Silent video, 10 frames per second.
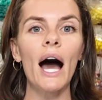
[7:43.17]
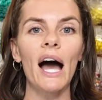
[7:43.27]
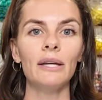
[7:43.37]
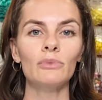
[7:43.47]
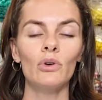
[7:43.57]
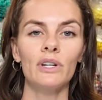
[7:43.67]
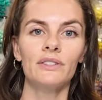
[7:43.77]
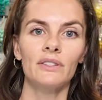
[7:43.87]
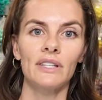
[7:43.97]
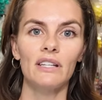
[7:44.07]
I am going
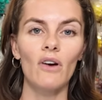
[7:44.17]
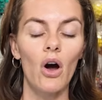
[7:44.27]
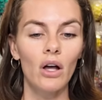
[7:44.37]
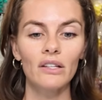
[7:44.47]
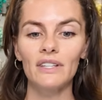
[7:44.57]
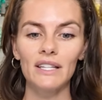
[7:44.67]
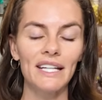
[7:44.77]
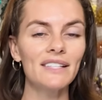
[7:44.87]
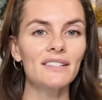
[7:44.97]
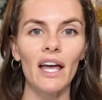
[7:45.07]
to leave all of the
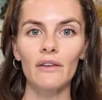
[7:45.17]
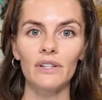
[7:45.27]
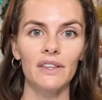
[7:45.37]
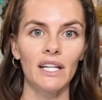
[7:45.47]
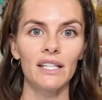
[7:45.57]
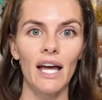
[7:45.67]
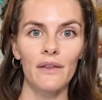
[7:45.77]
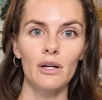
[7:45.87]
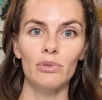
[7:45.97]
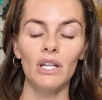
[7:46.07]
links to everything
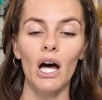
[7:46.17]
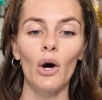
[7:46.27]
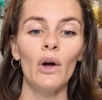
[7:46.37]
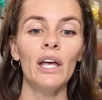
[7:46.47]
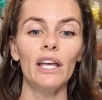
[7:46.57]
down there below.